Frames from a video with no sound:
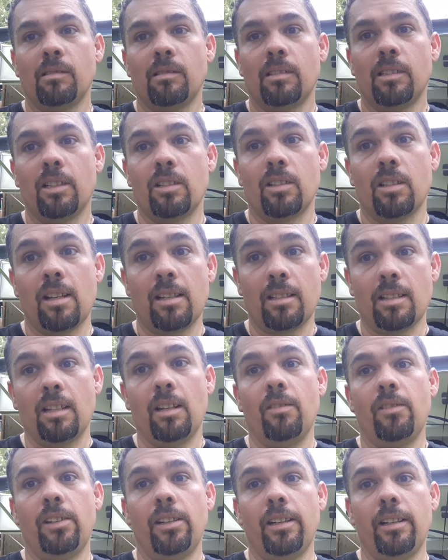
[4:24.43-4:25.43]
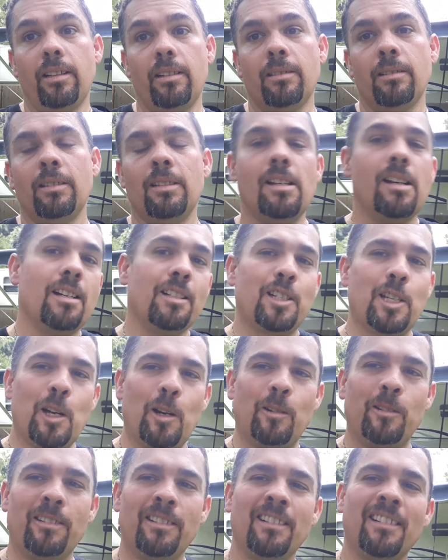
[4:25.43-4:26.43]
there's a lot of stuff in there, and
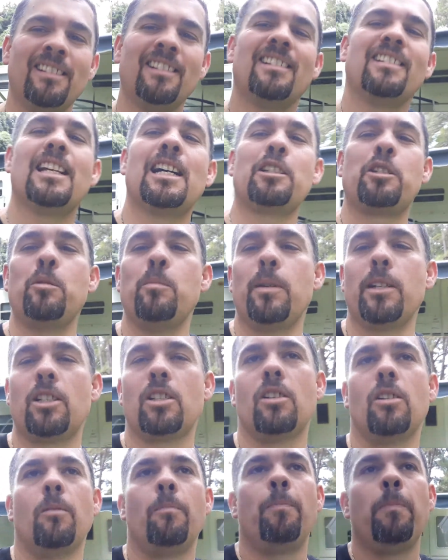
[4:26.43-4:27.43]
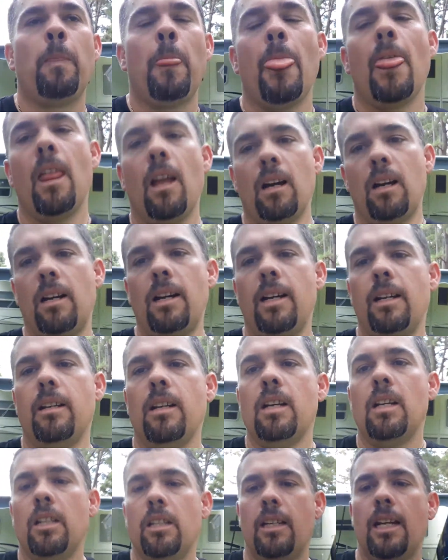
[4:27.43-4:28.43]
so not too much though. All right,
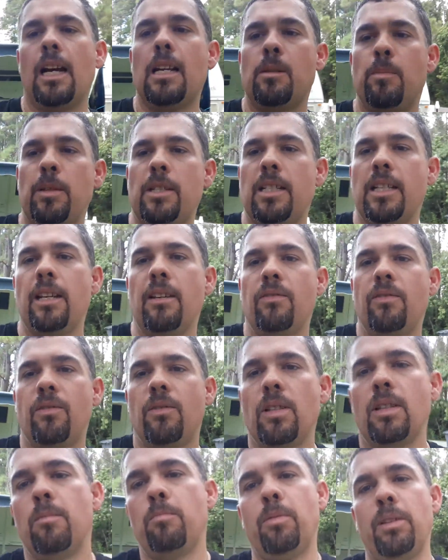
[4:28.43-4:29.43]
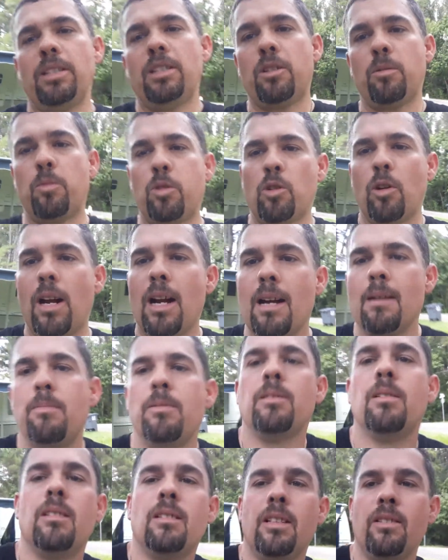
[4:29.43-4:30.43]
you guys be safe, and please subscribe,
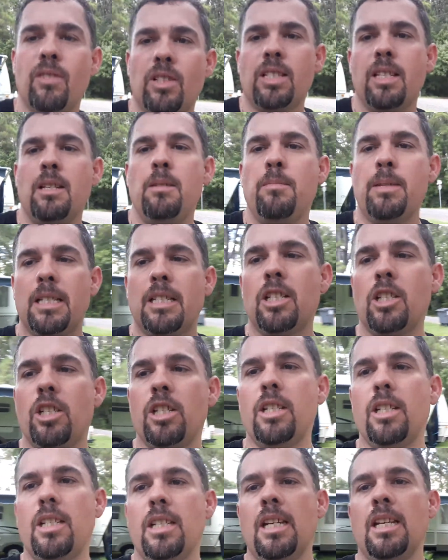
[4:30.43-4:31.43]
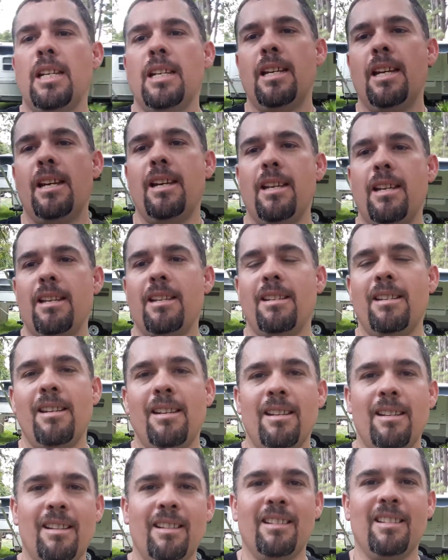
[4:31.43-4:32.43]
leave us any messages, and
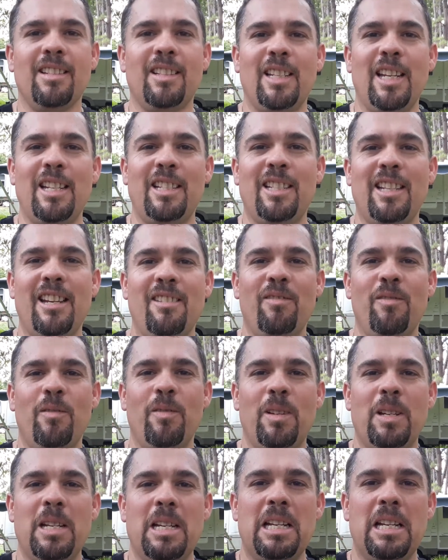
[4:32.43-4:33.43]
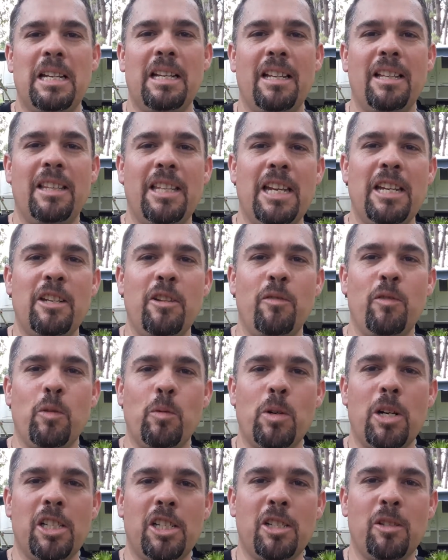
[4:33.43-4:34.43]
stay safe. And thank you for
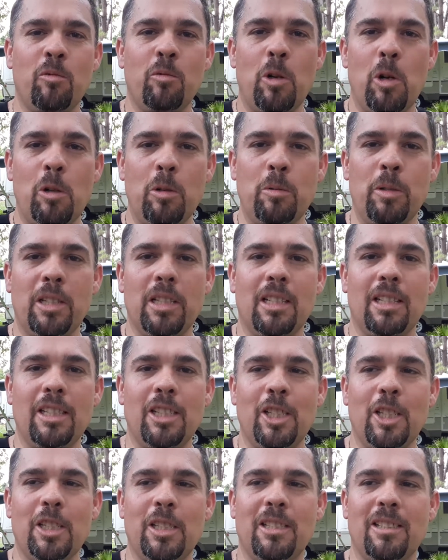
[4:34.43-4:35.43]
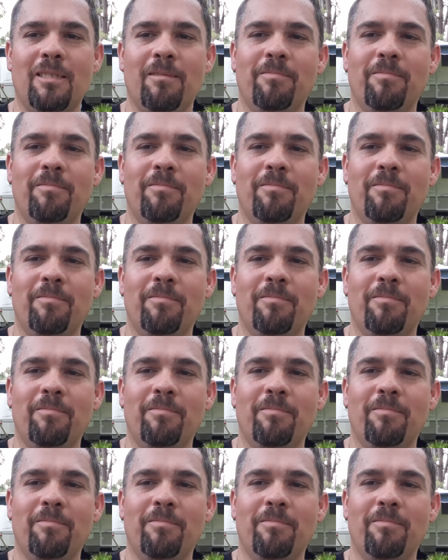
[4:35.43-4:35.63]
watching Rolling with the Lynches.